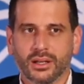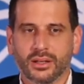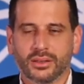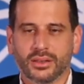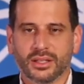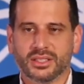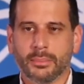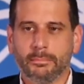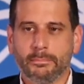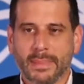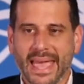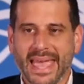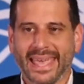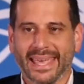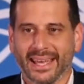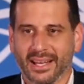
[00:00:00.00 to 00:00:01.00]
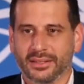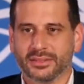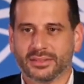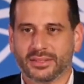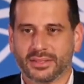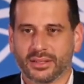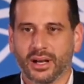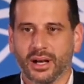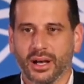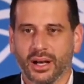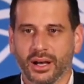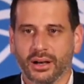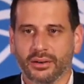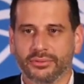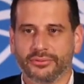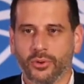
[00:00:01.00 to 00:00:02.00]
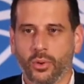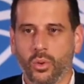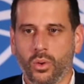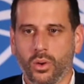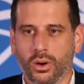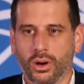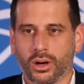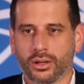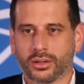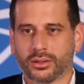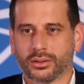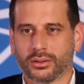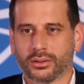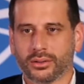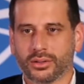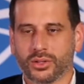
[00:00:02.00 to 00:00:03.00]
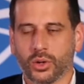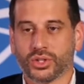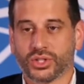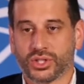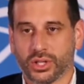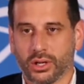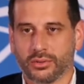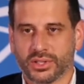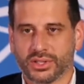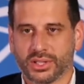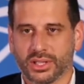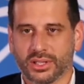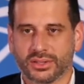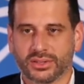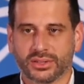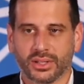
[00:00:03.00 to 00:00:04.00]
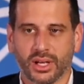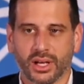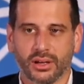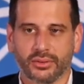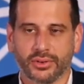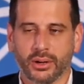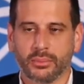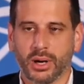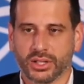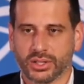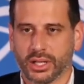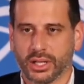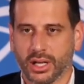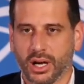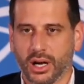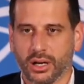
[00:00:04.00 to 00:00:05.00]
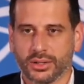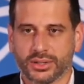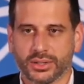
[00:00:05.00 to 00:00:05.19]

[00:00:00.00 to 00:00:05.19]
The demand for your services, very much like ours.